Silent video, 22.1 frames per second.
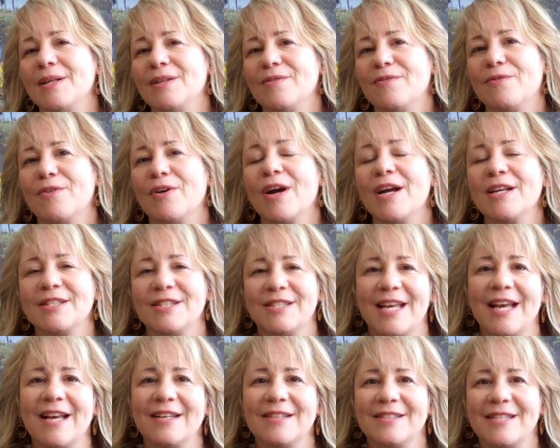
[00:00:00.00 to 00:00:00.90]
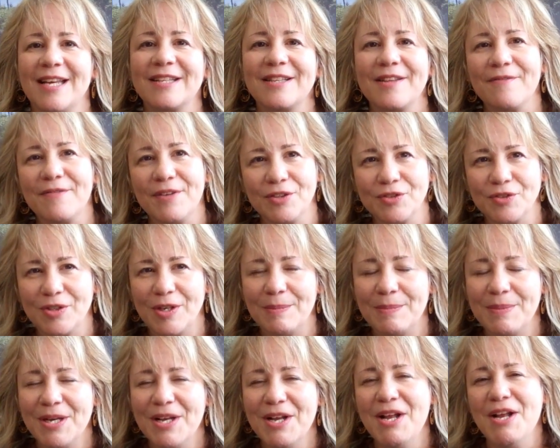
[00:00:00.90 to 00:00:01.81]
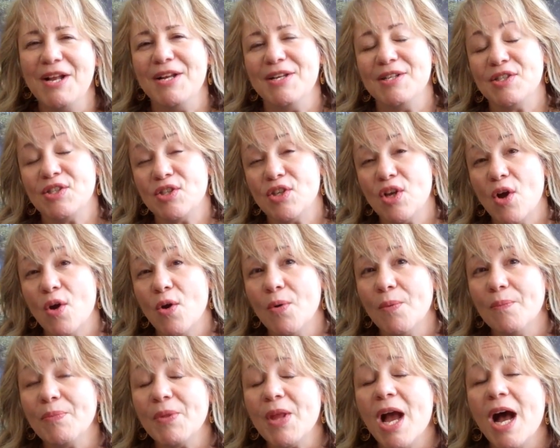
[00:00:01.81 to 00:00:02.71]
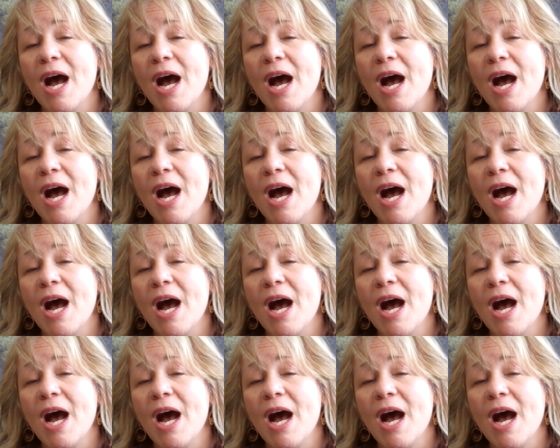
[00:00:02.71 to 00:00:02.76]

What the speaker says: for us to take the field trip. So